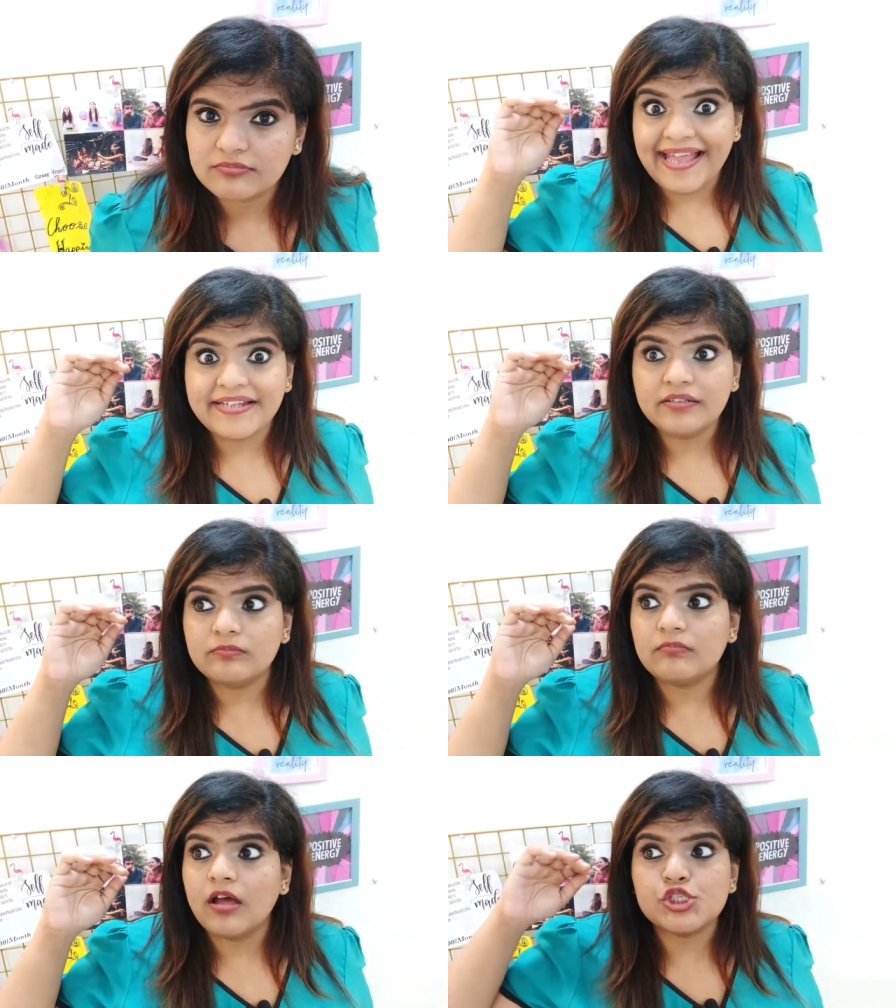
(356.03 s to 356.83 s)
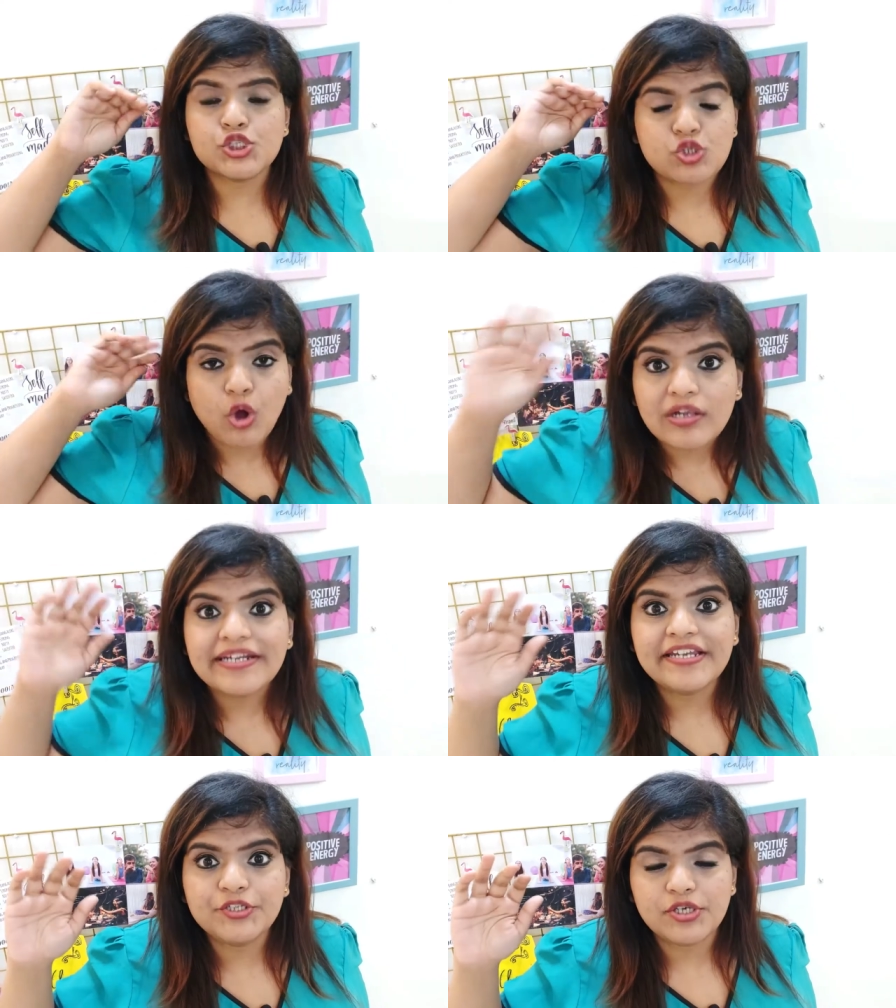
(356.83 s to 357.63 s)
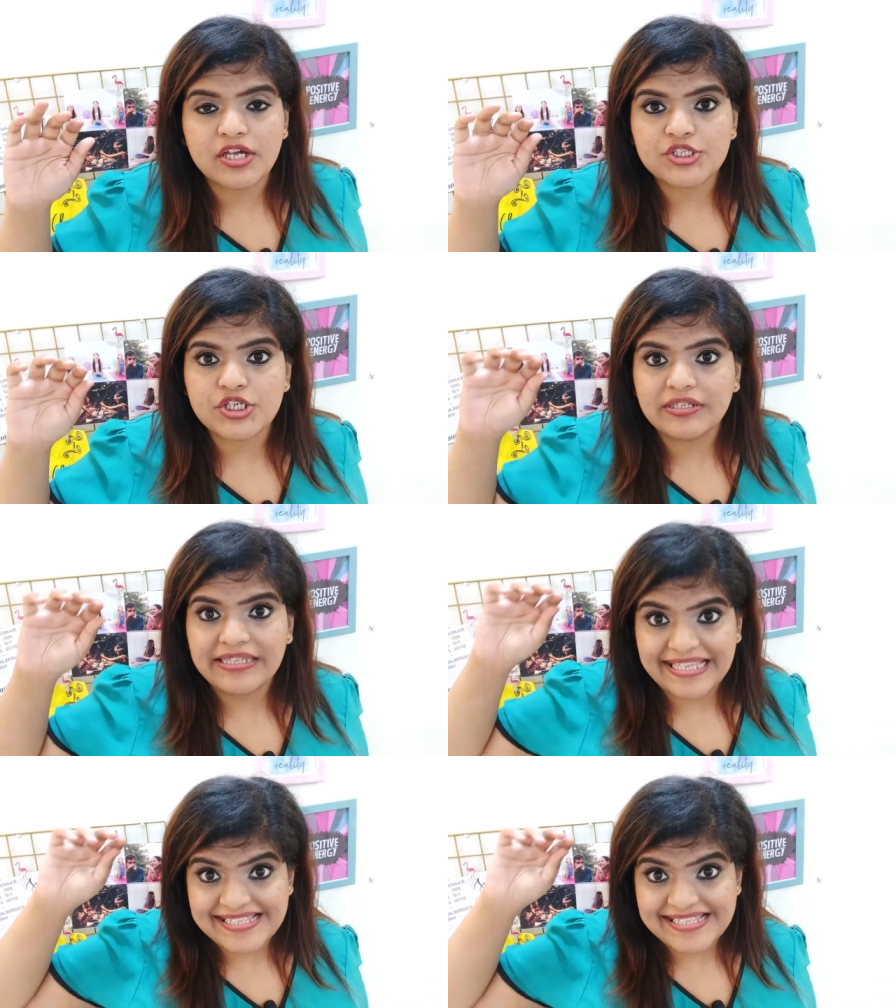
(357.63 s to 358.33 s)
And a solid introduction